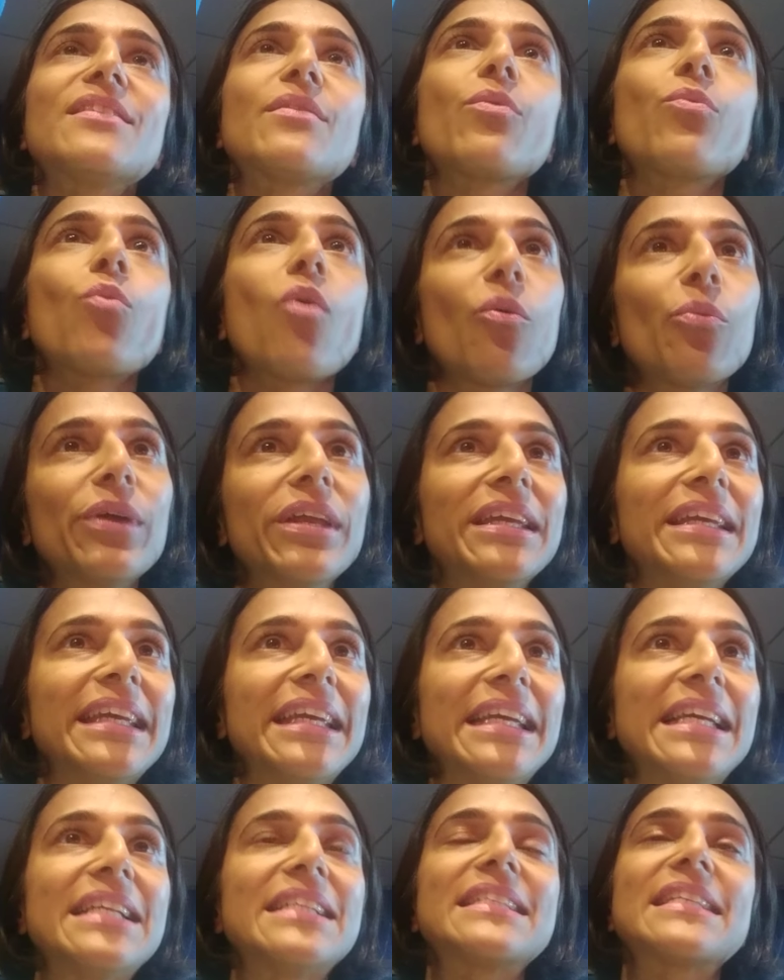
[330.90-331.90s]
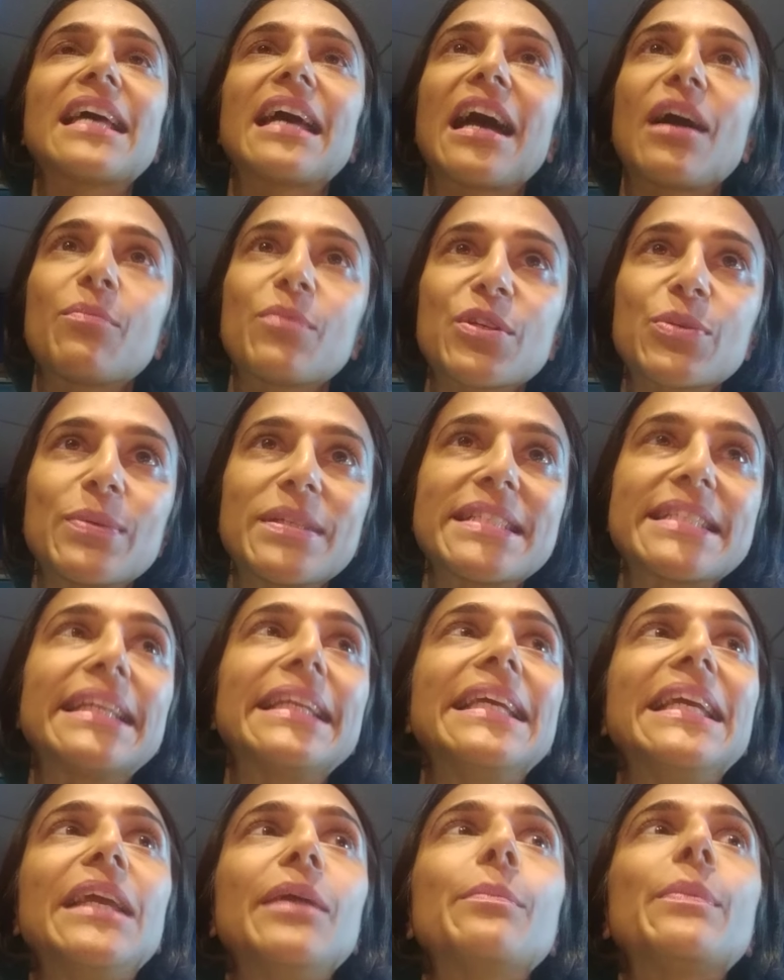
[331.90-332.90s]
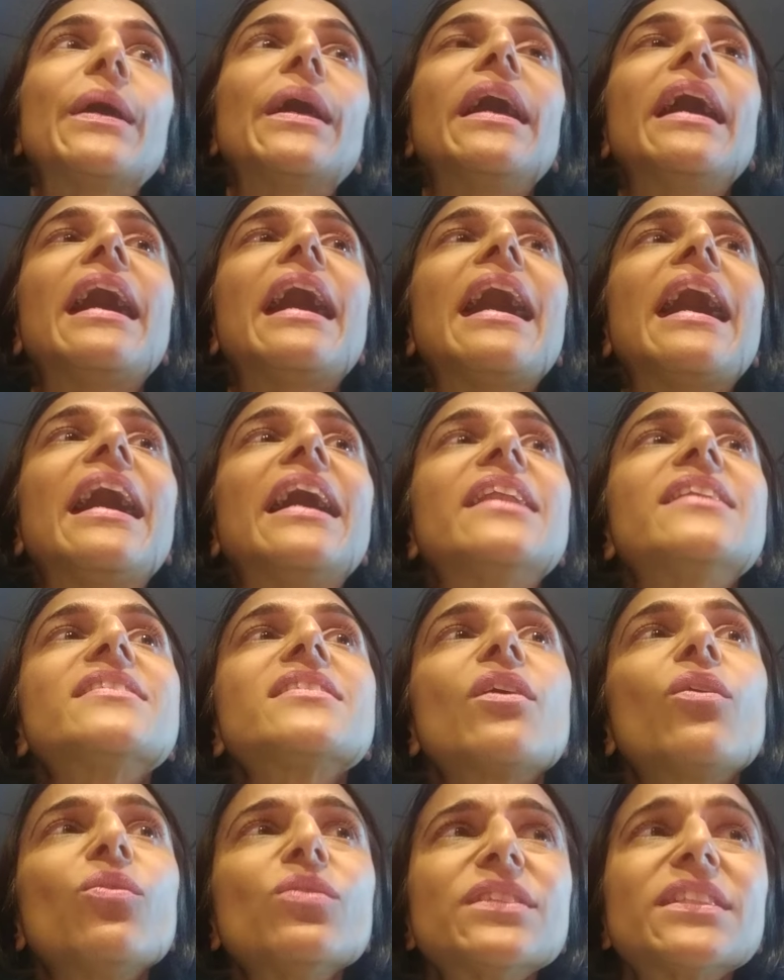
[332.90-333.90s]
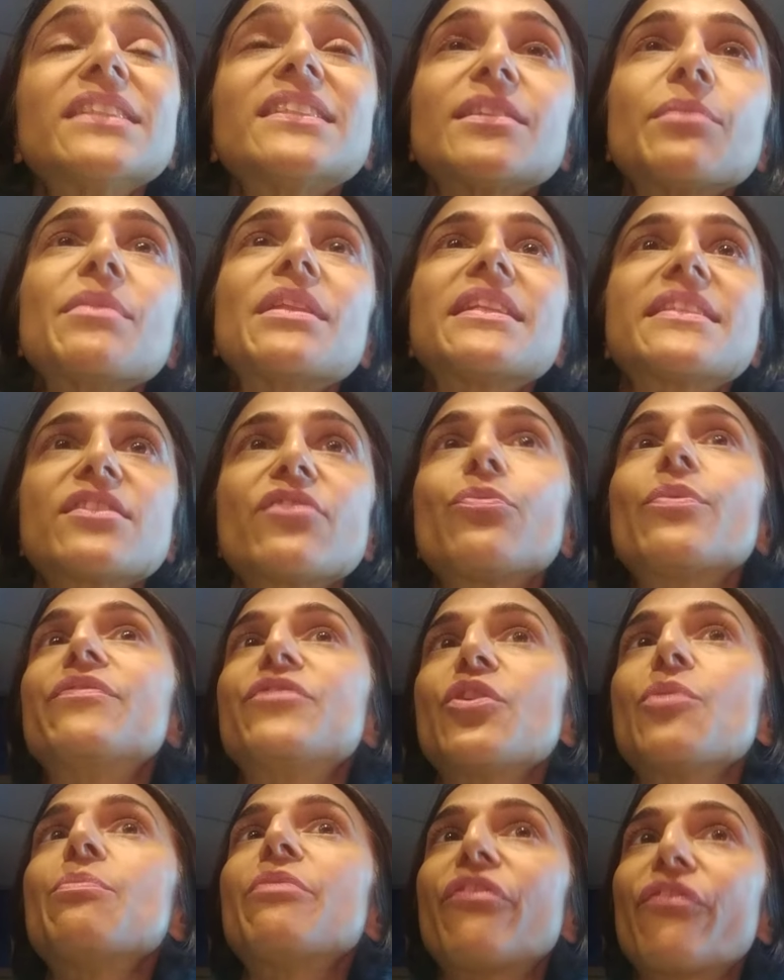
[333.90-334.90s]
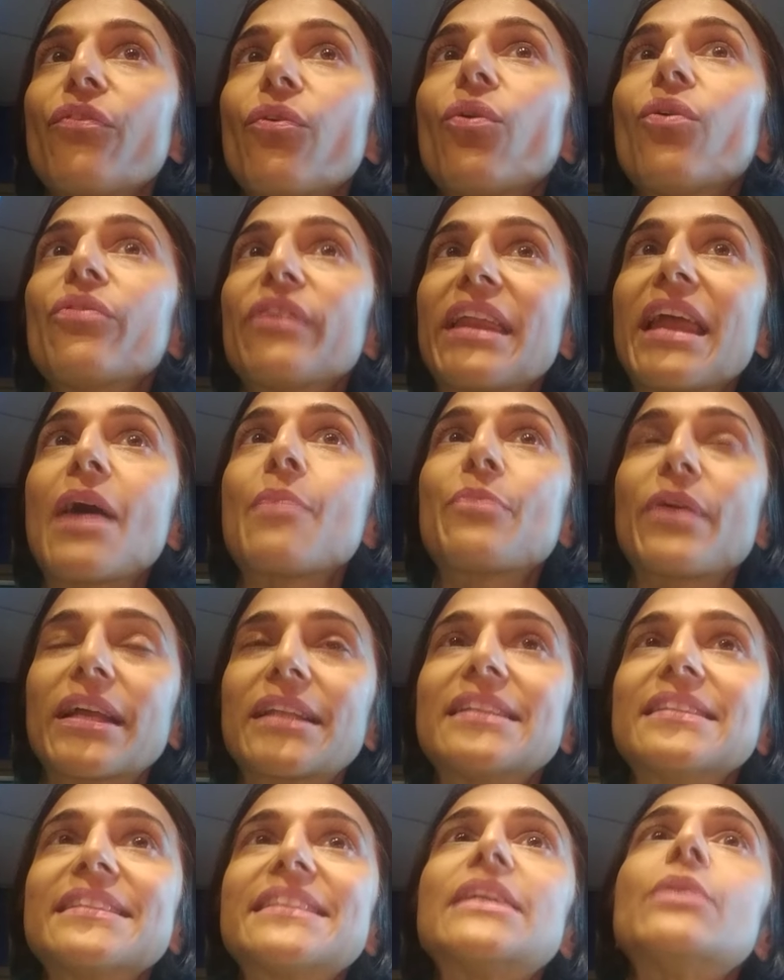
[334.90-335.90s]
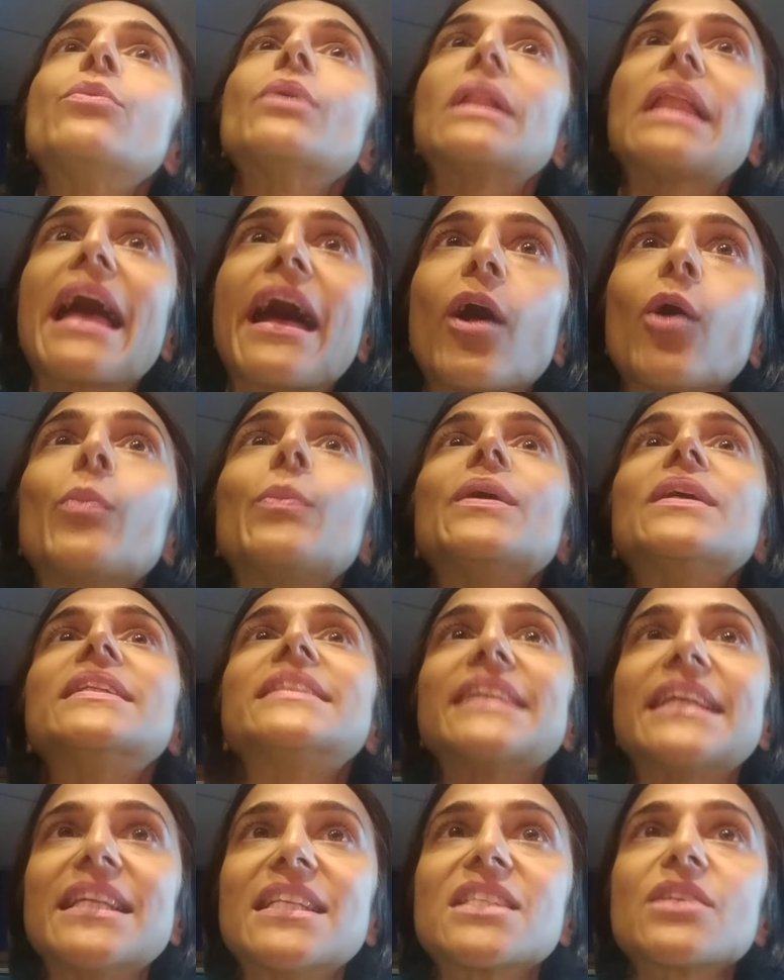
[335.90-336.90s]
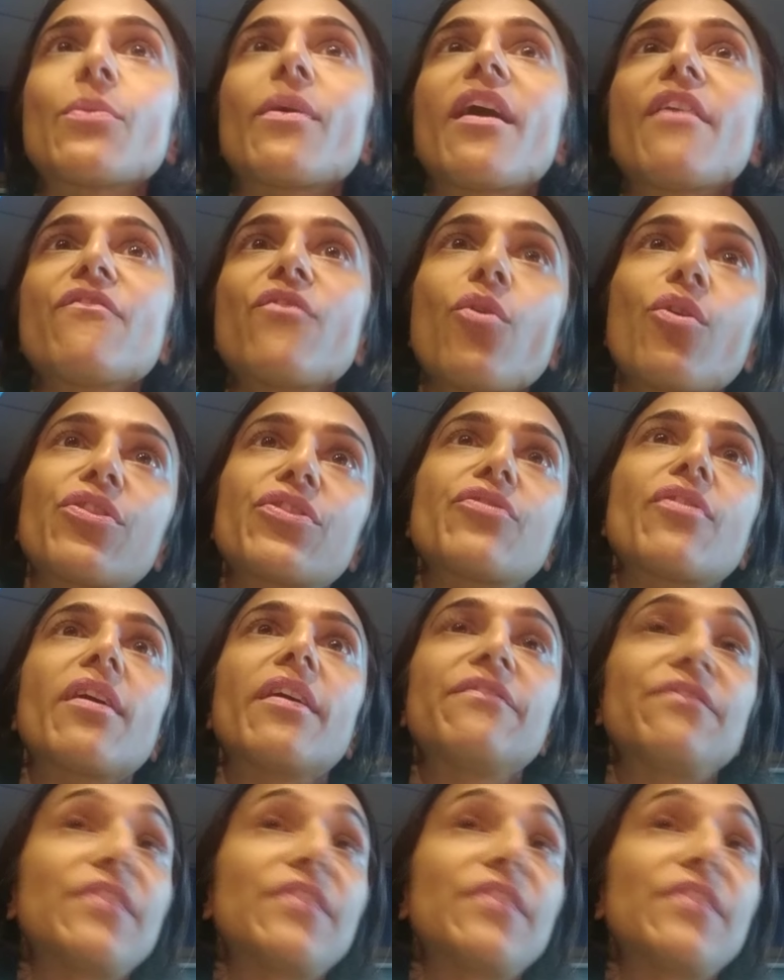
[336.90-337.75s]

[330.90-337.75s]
What we eat, how much we sleep, and also some of the stuff we've done before in our pregnancy will help us into our fourth